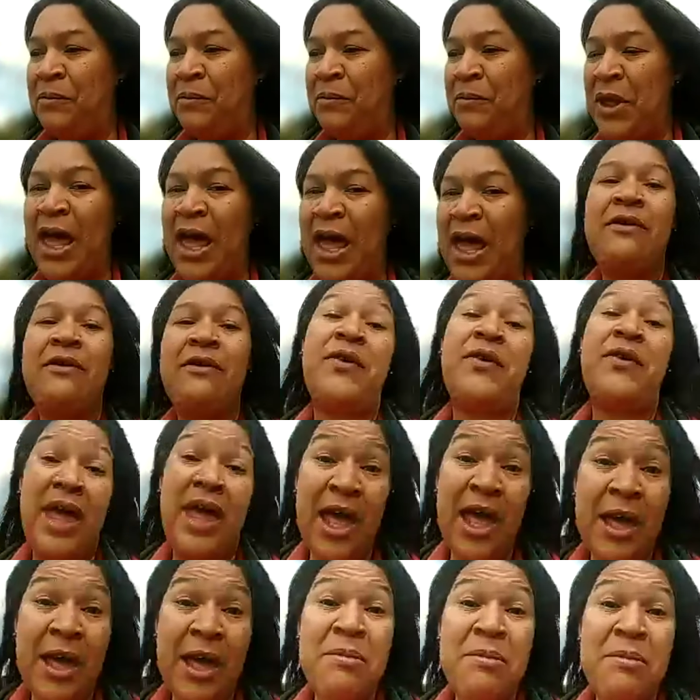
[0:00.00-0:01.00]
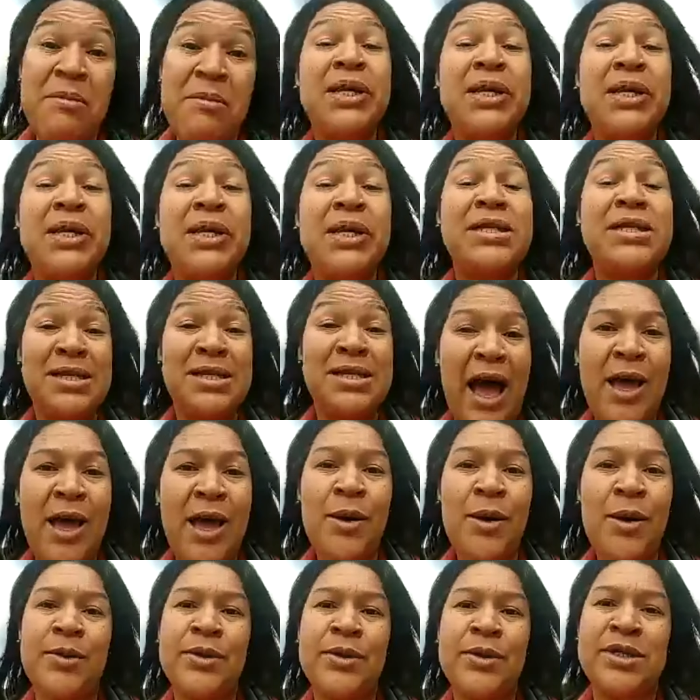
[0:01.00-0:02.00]
re-energize,
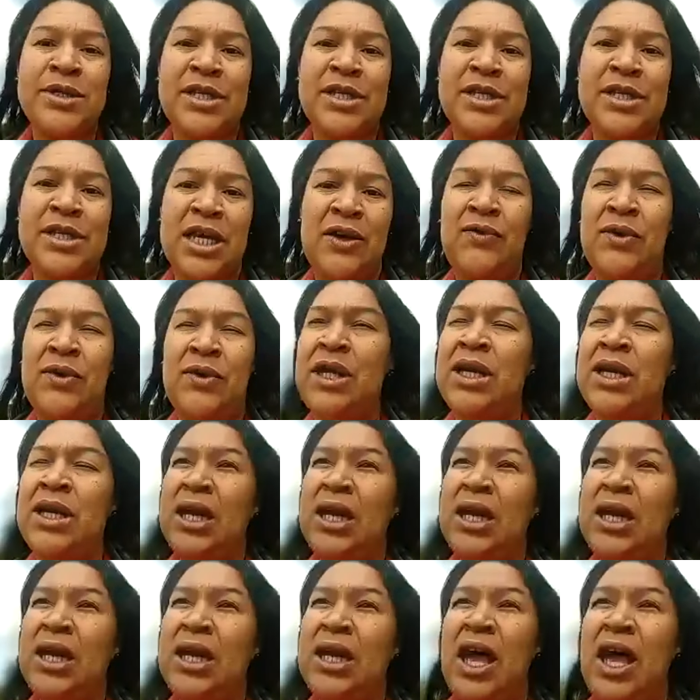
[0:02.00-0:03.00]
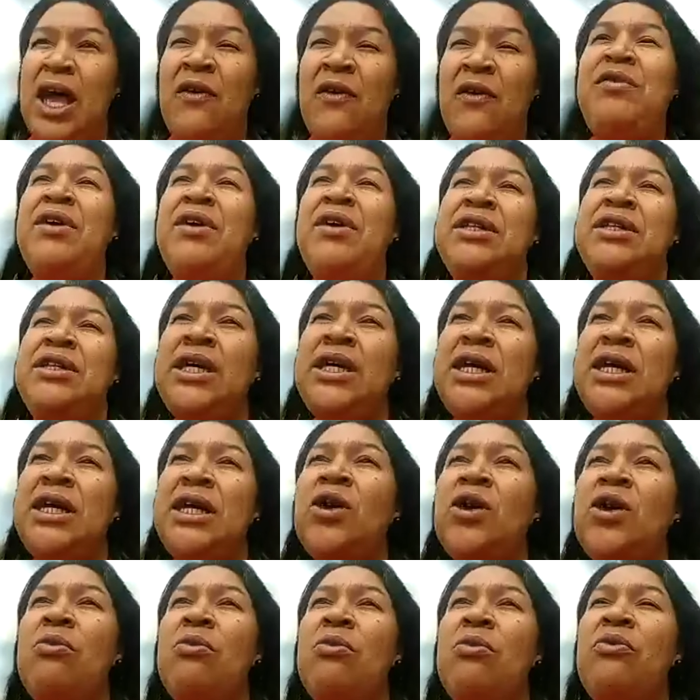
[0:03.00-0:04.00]
recharge my
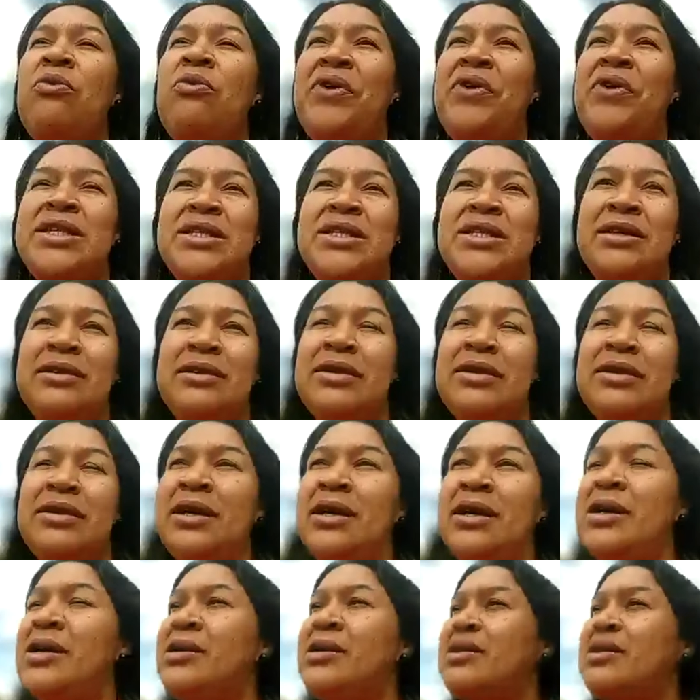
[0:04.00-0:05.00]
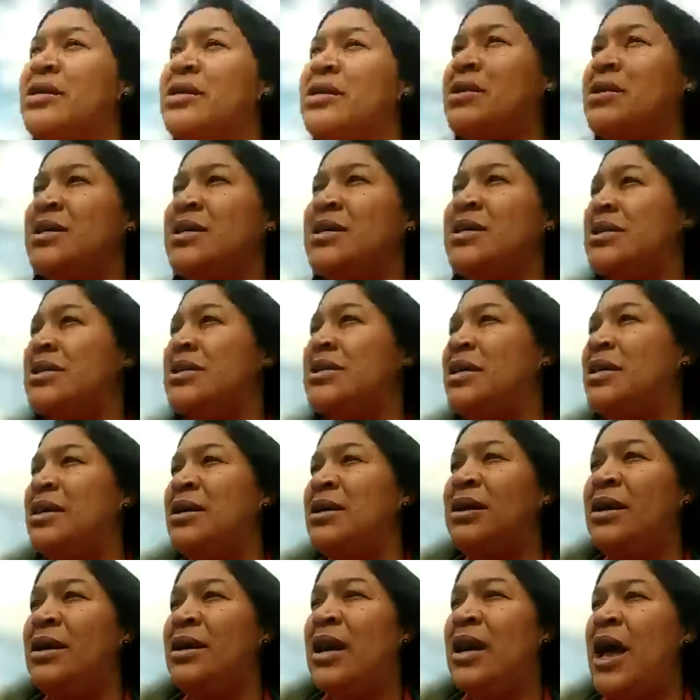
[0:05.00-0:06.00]
batteries, and reflect
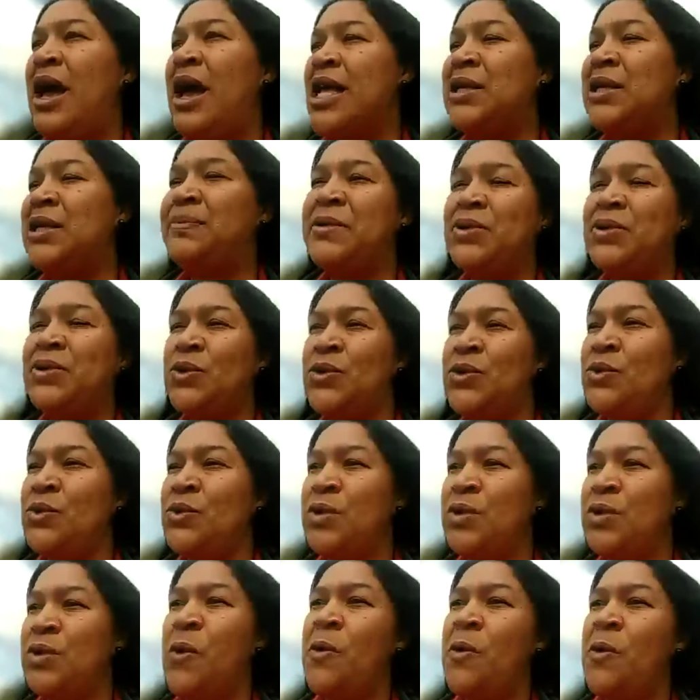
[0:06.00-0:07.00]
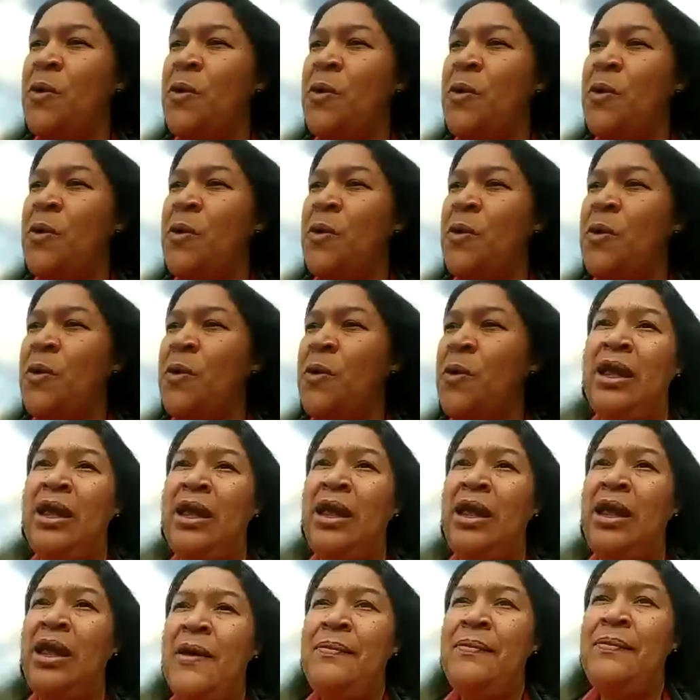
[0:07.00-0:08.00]
upon everything that
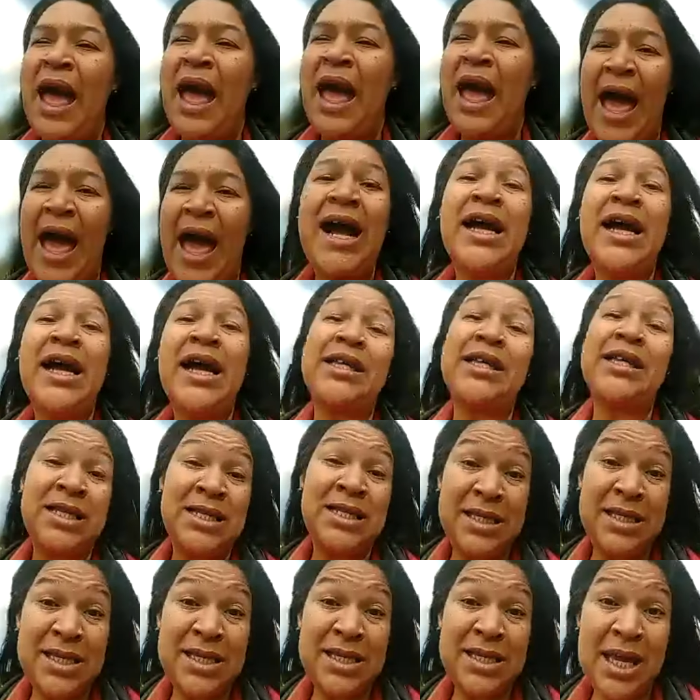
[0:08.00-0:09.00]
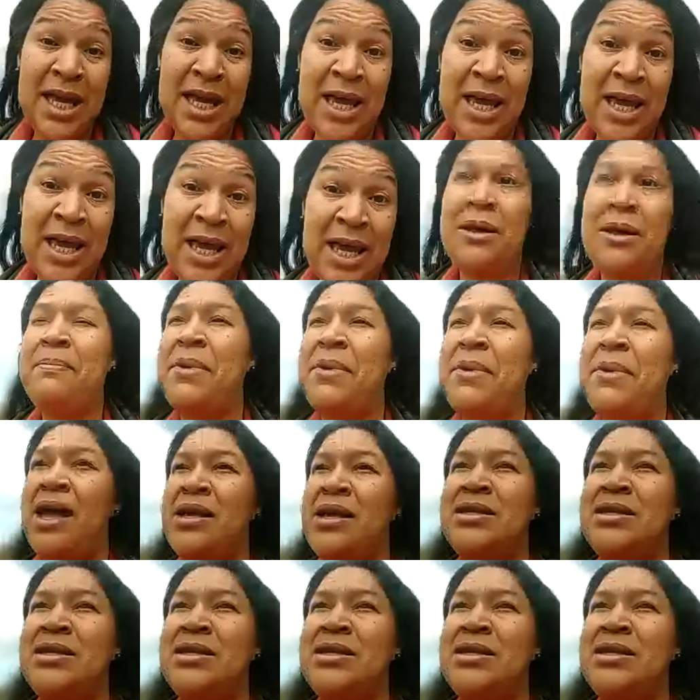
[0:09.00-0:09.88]
I've been doing, the people that I've met,